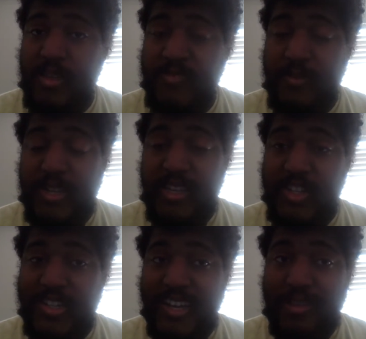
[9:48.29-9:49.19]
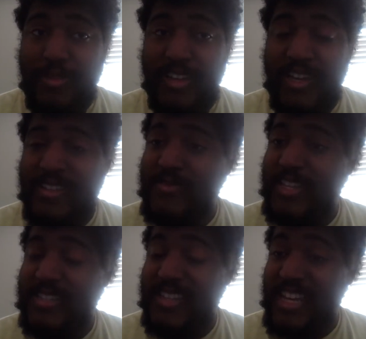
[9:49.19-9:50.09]
if somebody gets shut out the playoffs
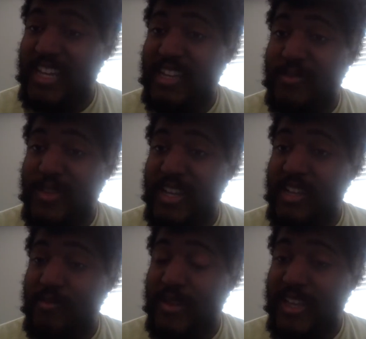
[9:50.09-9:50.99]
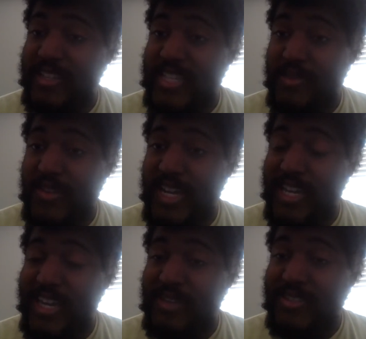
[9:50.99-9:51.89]
because they didn't get they didn't play the same amount
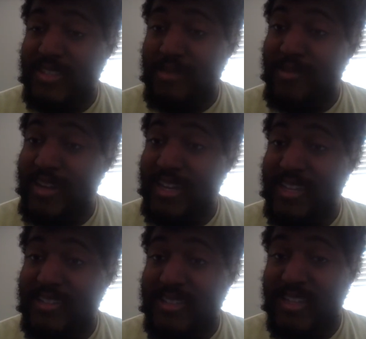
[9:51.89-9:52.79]
of games as everybody else.